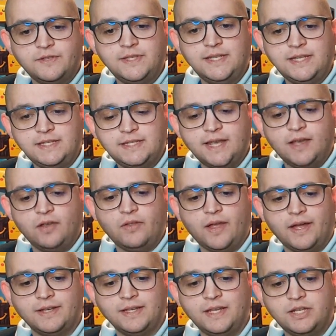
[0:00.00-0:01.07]
detail
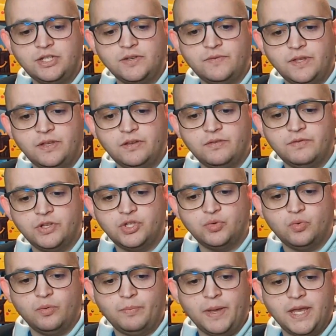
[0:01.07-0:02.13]
on each of the
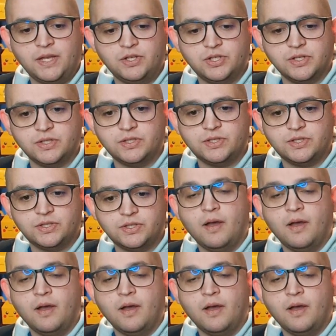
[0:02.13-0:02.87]
individual pages.